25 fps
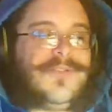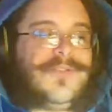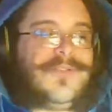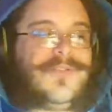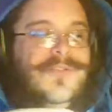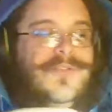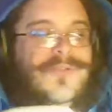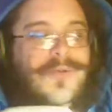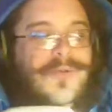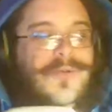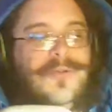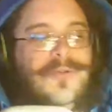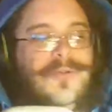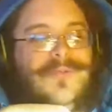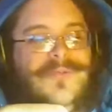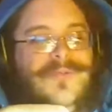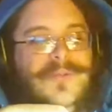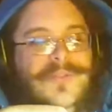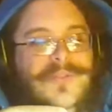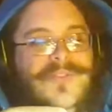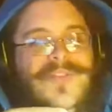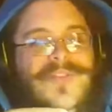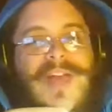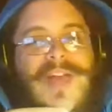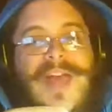
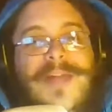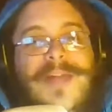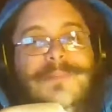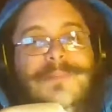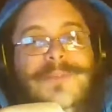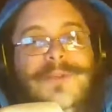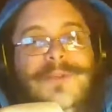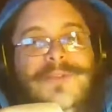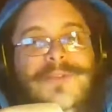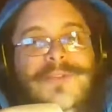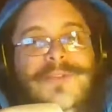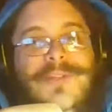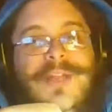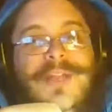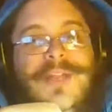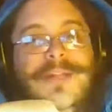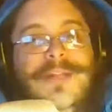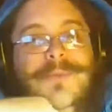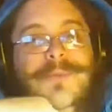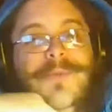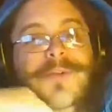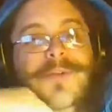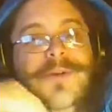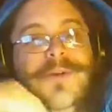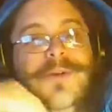soulful, sad music
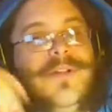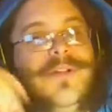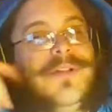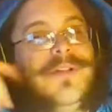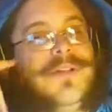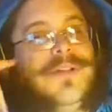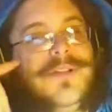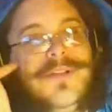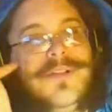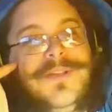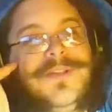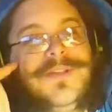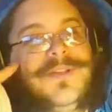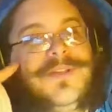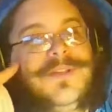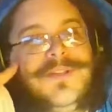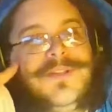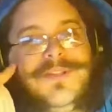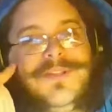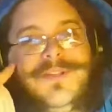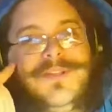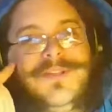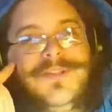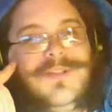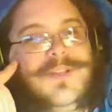anymore.
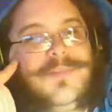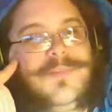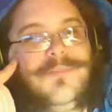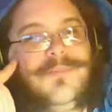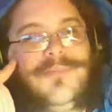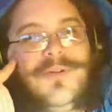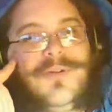Like,